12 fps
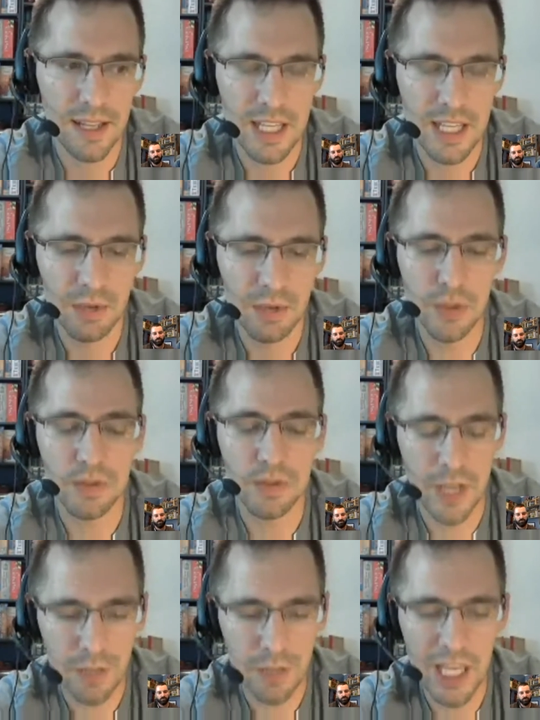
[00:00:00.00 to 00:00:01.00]
Even though it's a
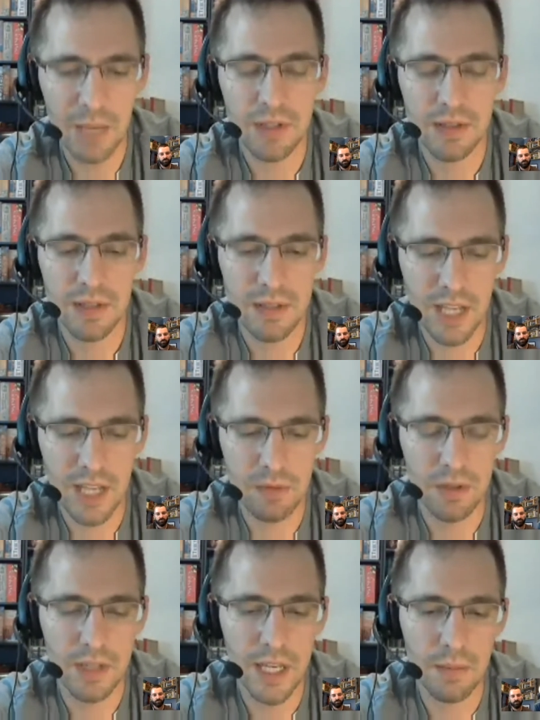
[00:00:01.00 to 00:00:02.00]
family game, it's kind
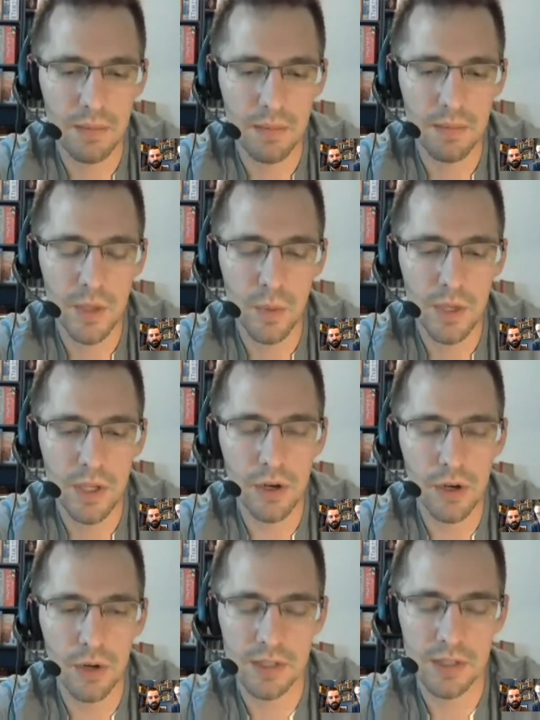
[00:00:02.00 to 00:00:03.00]
of a light midweight
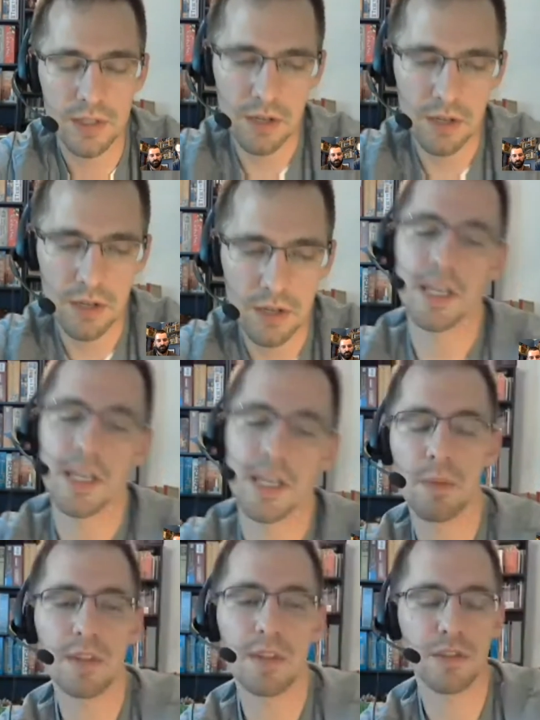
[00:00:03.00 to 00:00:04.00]
Euro. It's a serious game. I
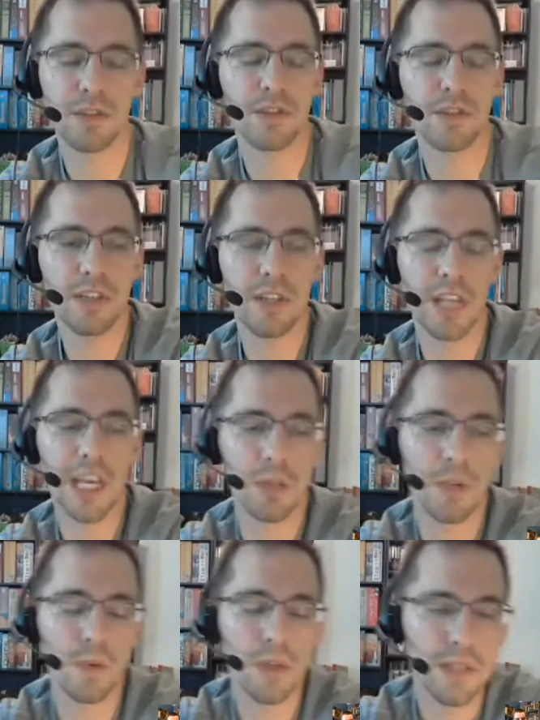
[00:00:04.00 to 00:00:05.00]
mean, it's a strategic game,
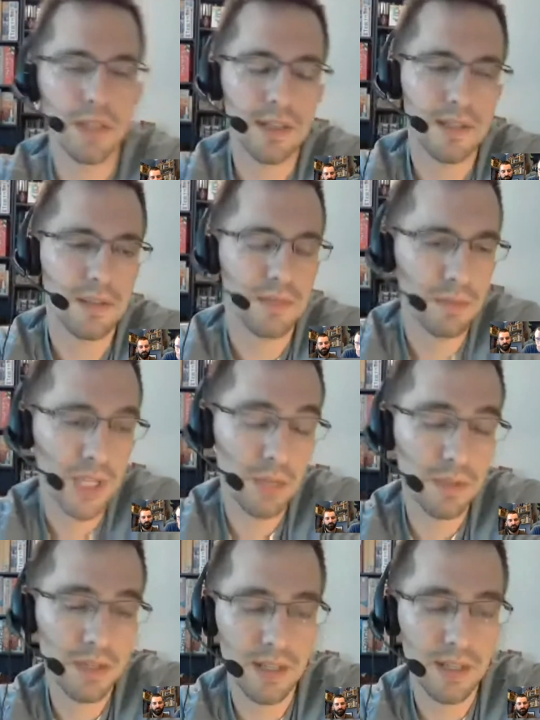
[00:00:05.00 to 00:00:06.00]
and it really
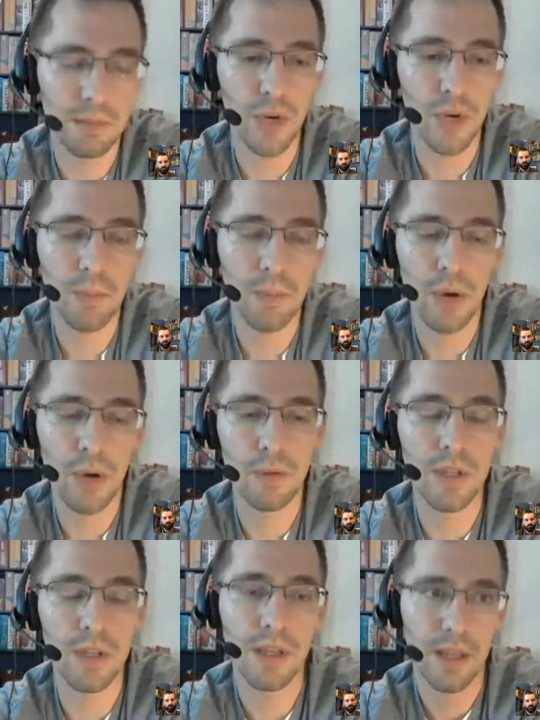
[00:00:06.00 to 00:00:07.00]
sometimes it takes some brain power to
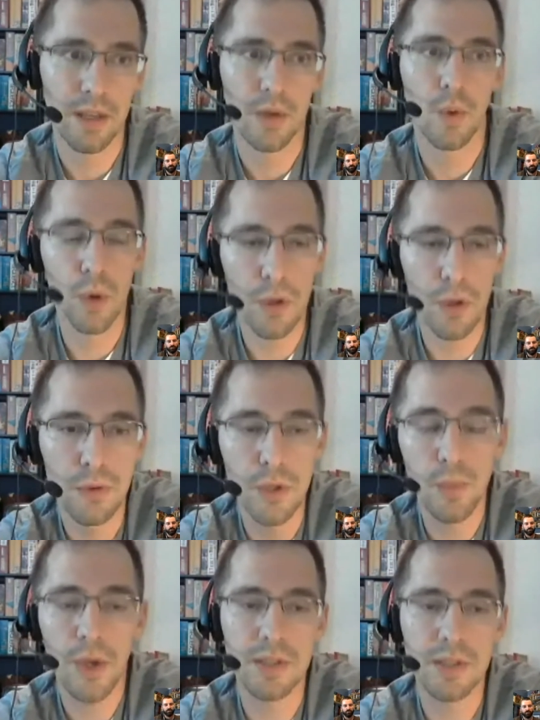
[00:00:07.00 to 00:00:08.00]
really work through the
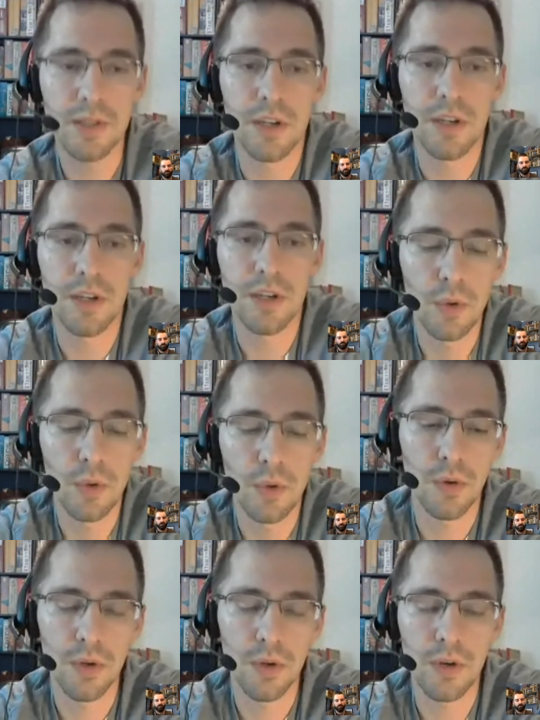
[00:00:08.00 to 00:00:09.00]
puzzles that you're going
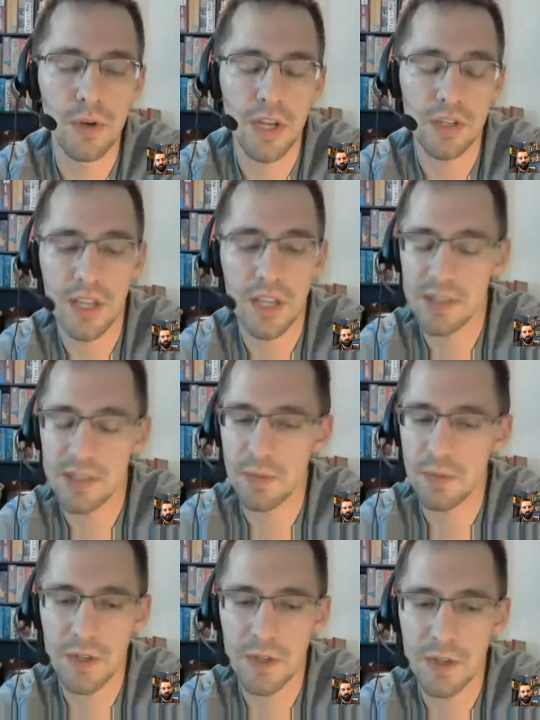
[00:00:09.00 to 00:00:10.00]
through in order to actually catch some
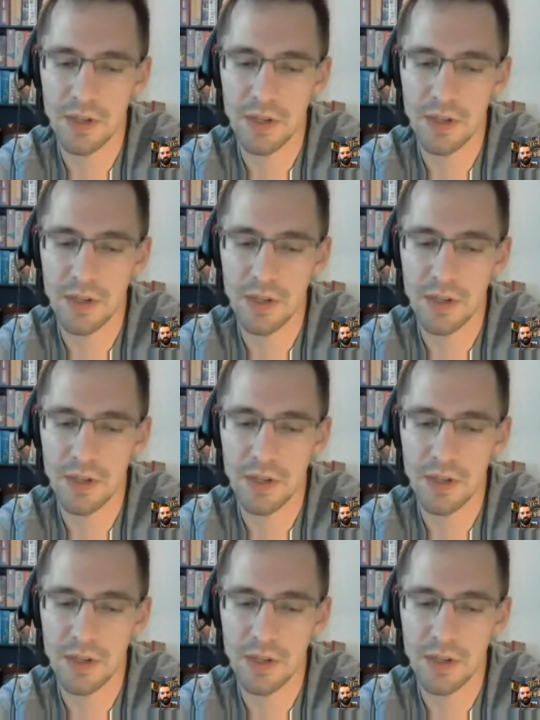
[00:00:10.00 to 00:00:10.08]
fish.